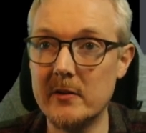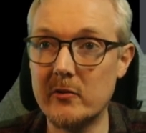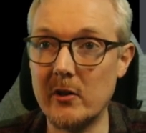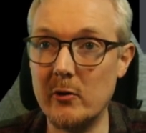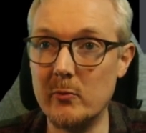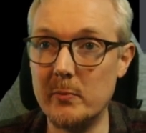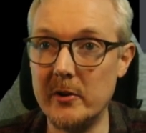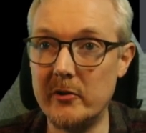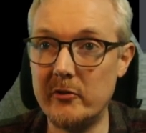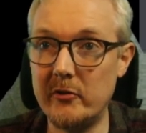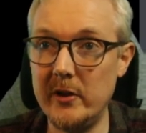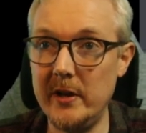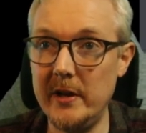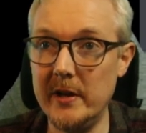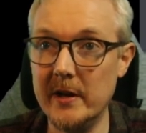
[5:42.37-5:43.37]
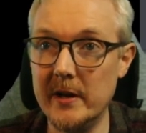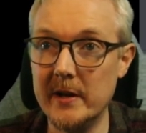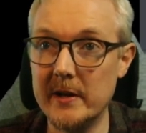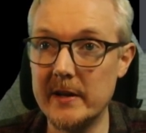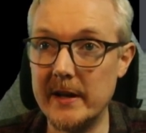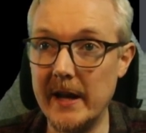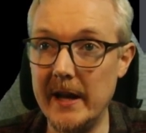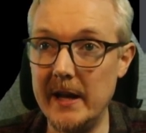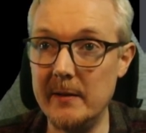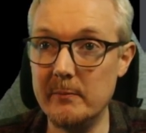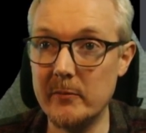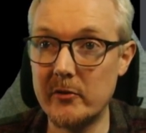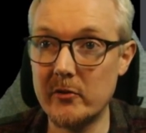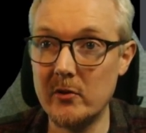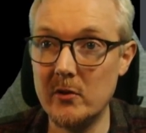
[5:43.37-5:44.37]
So that would be C
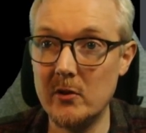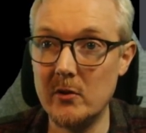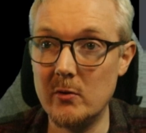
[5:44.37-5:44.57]
Games